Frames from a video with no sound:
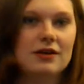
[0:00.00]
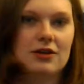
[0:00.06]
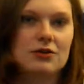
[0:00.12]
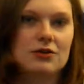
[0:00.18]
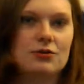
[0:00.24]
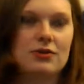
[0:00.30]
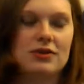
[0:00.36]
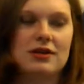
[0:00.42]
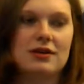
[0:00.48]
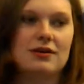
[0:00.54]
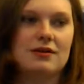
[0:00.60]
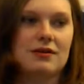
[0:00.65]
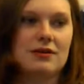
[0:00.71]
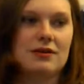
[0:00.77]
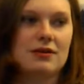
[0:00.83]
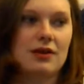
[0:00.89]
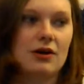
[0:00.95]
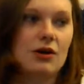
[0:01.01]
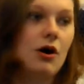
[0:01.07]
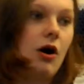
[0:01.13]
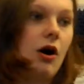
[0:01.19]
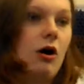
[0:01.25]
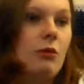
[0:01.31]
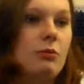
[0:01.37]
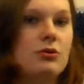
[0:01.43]
you know, the
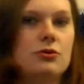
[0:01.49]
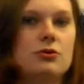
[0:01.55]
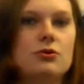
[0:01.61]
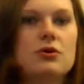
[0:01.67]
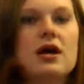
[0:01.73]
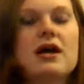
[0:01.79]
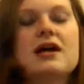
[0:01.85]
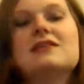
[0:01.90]
cop, who